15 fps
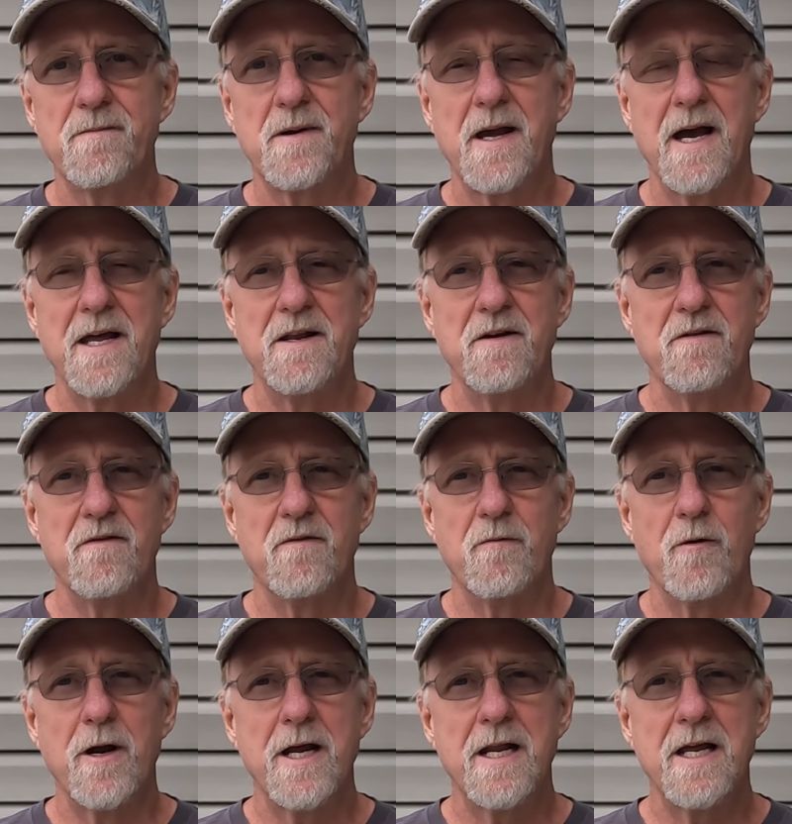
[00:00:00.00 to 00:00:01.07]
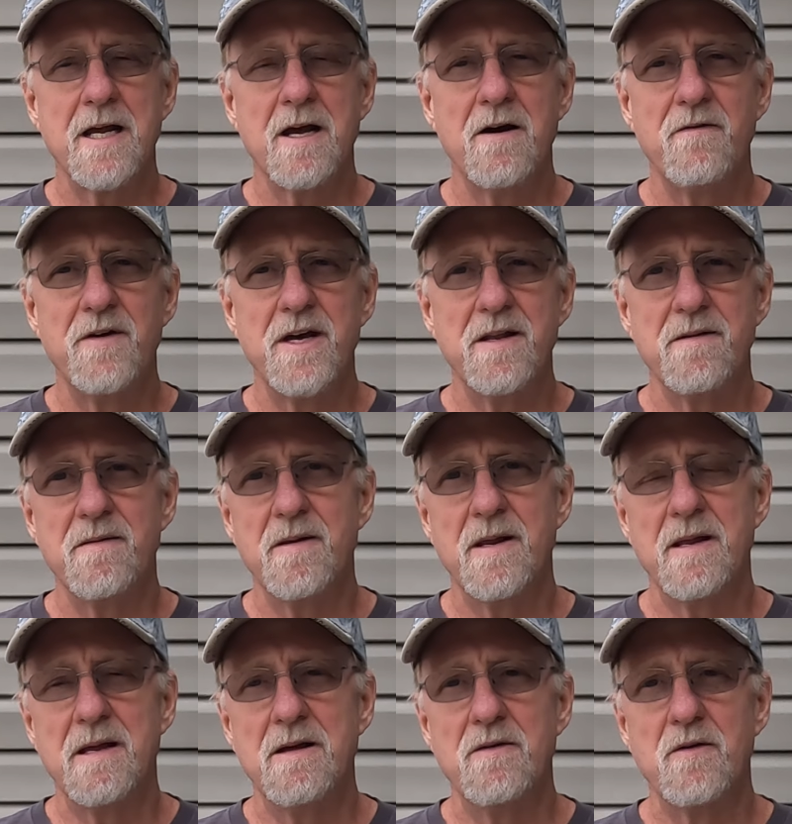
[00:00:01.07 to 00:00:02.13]
kind of rating of it,
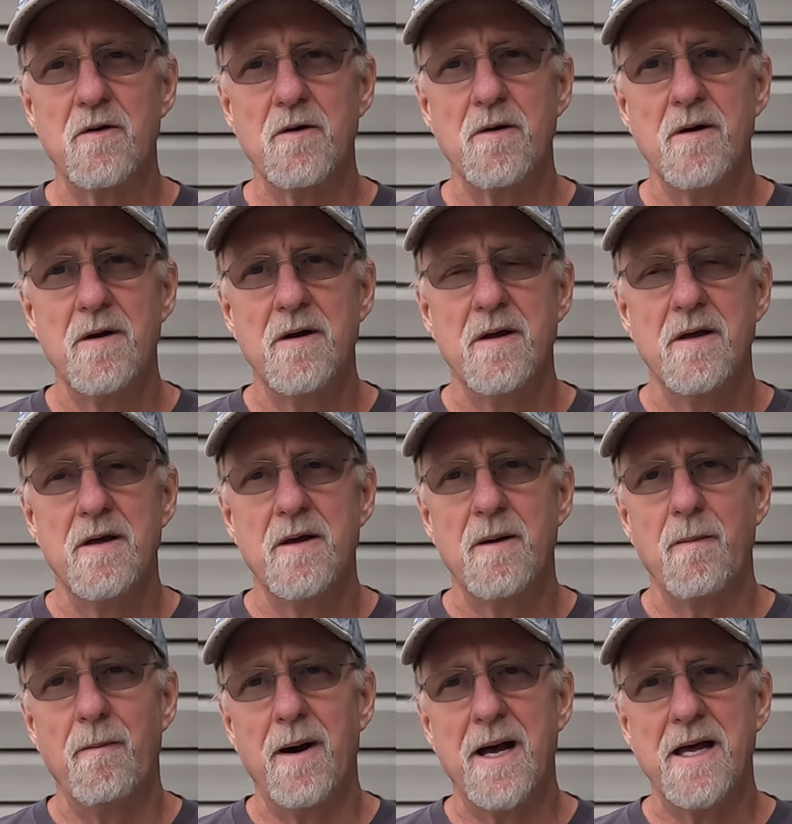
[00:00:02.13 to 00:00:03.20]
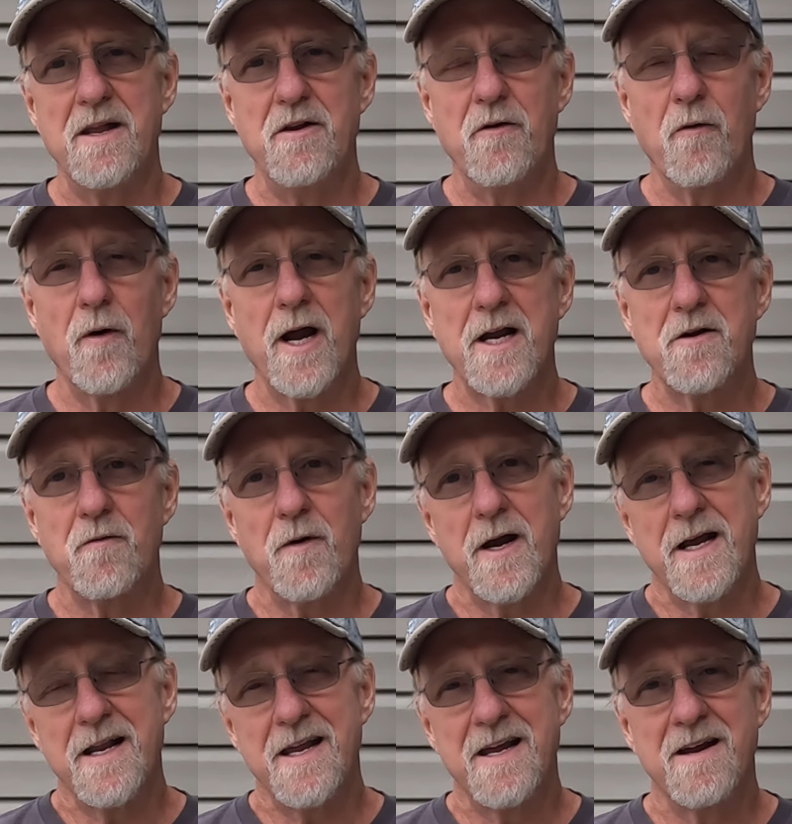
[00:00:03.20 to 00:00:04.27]
either by a direct
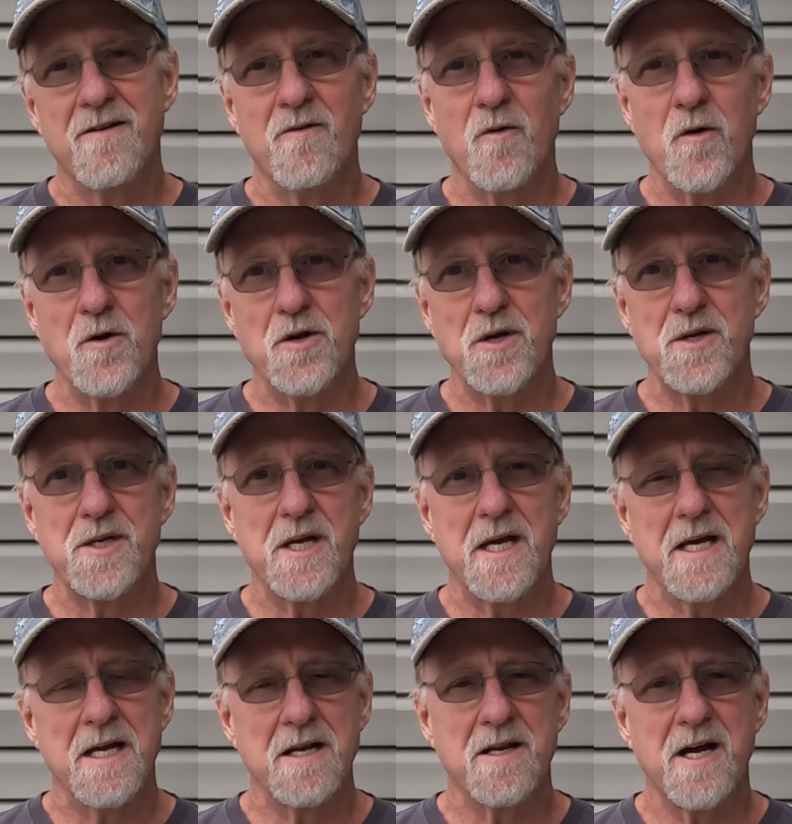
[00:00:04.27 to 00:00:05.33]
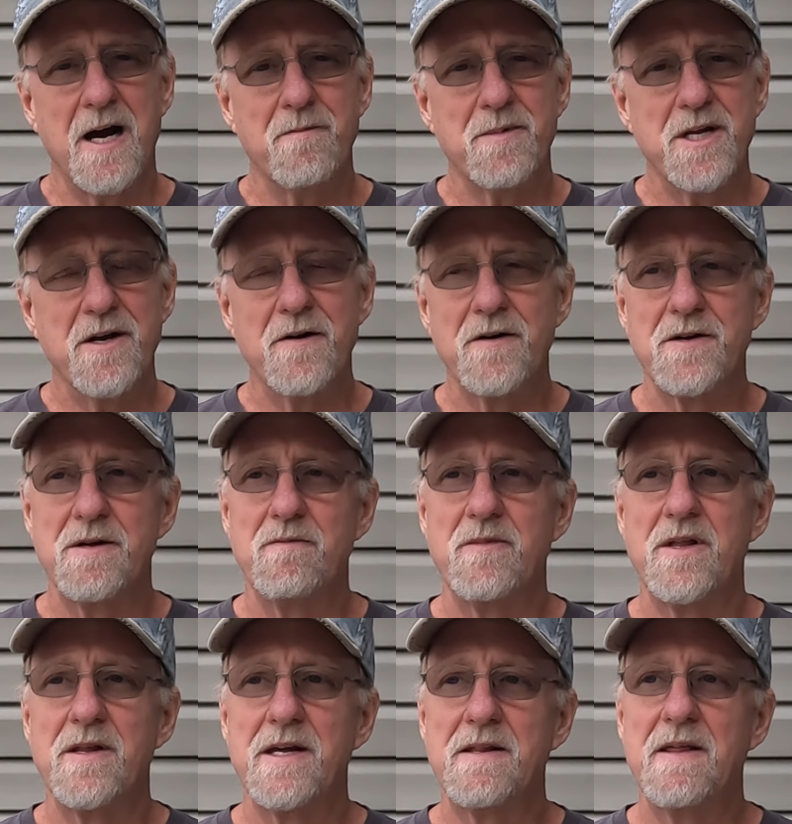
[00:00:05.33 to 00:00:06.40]
rating or just saying top tier or
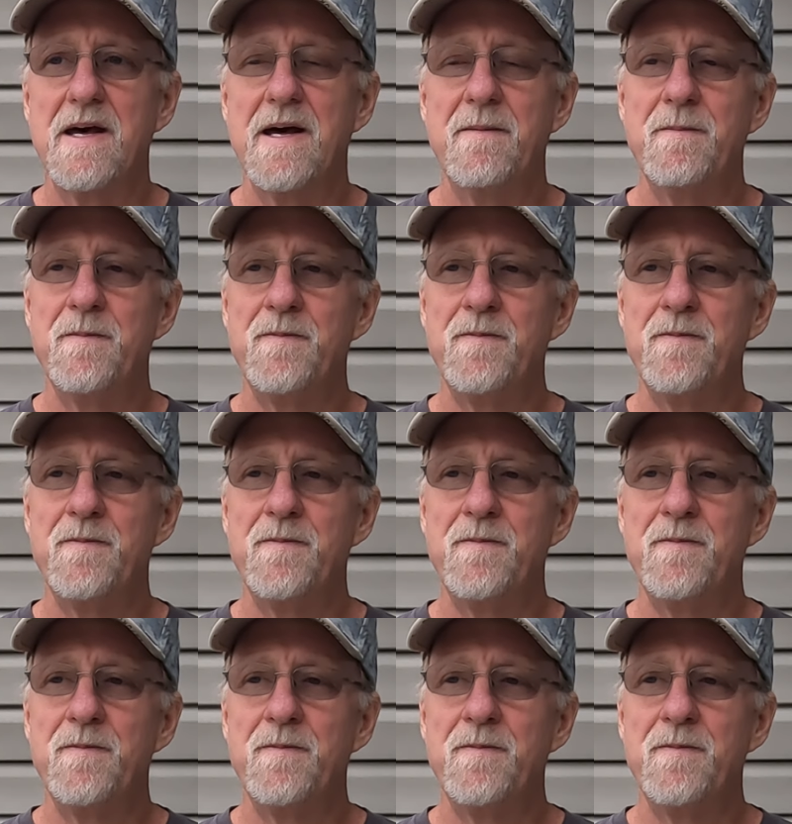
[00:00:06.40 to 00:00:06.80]
something like that.